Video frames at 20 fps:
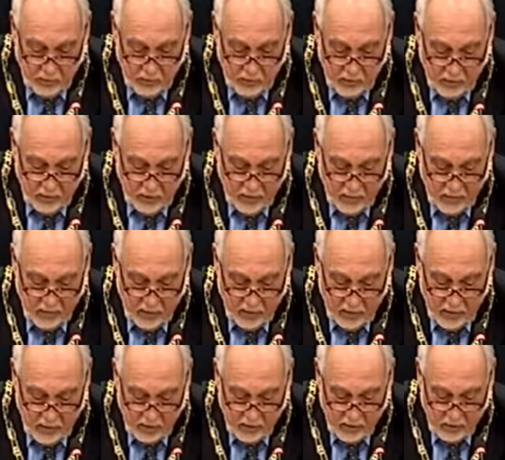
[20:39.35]
revenue
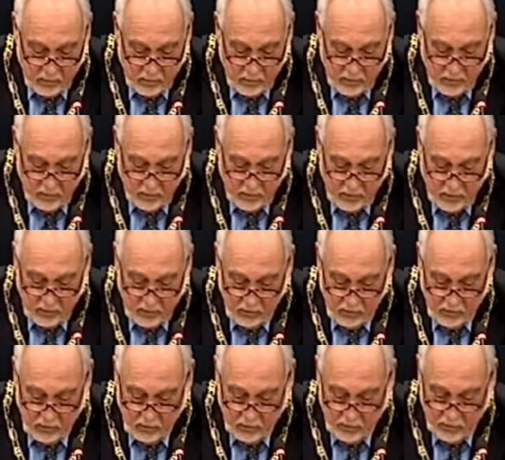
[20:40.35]
estimates for the
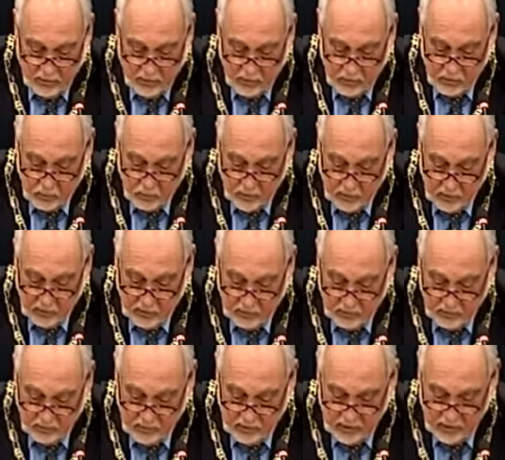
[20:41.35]
council for
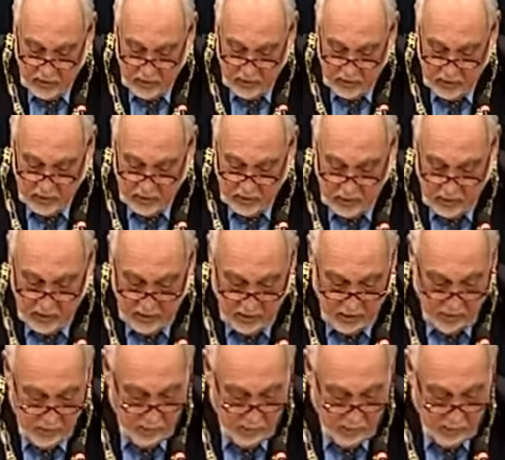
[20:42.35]
2017-18.